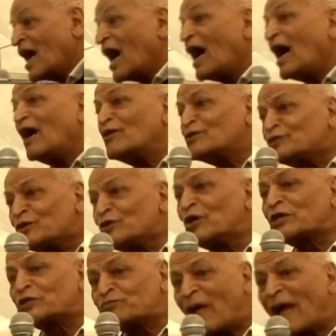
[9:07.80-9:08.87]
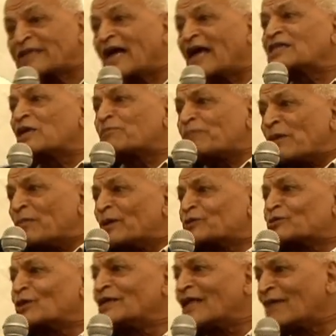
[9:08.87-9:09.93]
How do you expect other people
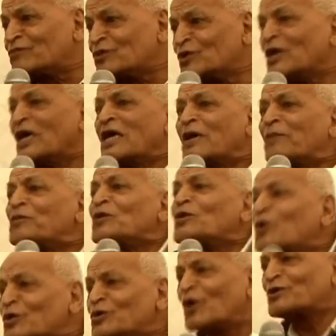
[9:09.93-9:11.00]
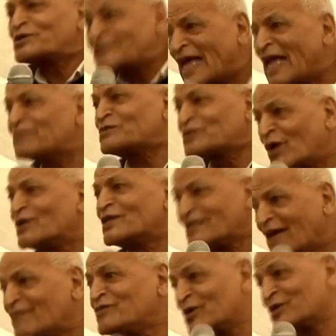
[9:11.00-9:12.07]
to love you if you yourself don't
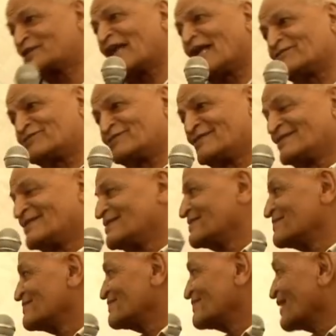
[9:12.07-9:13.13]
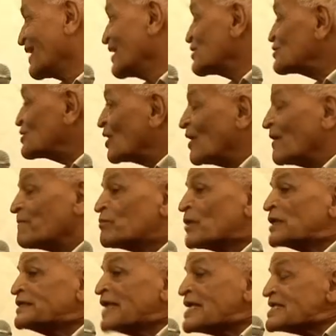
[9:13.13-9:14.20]
love yourself? So
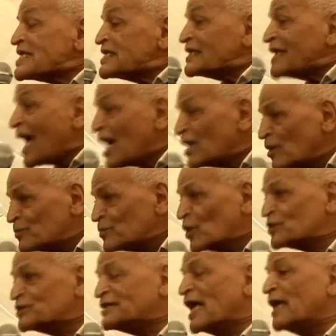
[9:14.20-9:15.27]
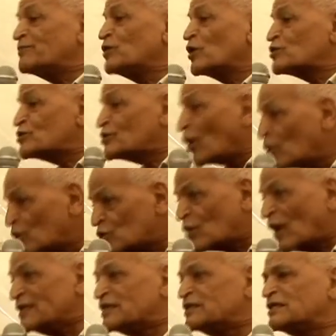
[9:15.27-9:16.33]
taking care of yourself, your soul
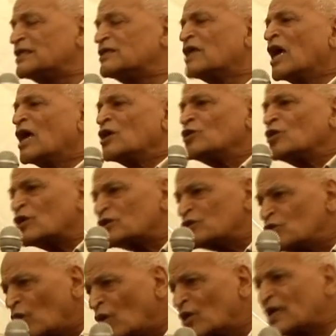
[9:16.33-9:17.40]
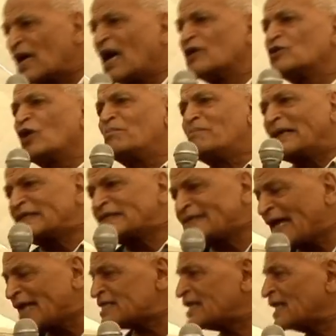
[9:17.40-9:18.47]
quality, your yoga, your
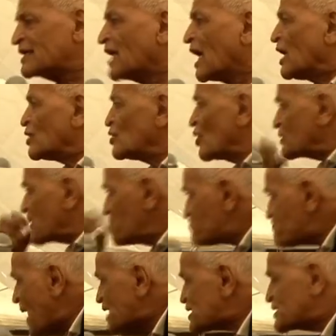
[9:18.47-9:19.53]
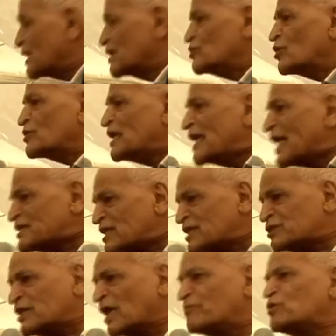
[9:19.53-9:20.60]
meditation, your compassion, your
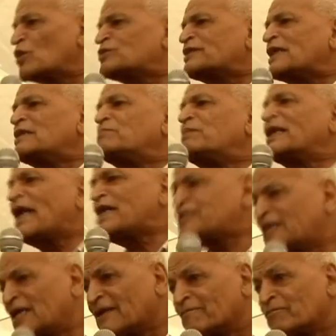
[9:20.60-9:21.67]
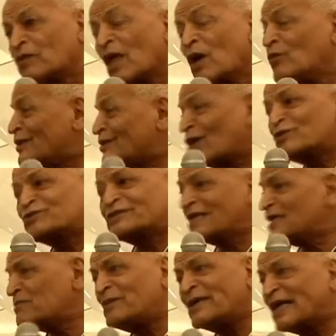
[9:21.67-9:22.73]
relationship, your celebration. We don't
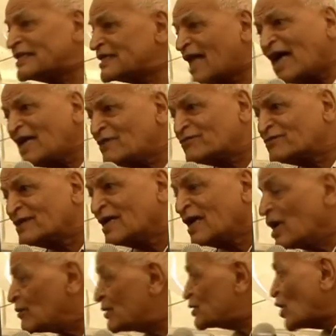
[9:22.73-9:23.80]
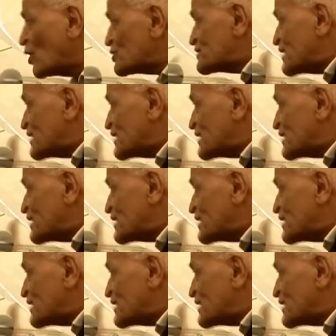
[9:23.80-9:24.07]
celebrate life. We don't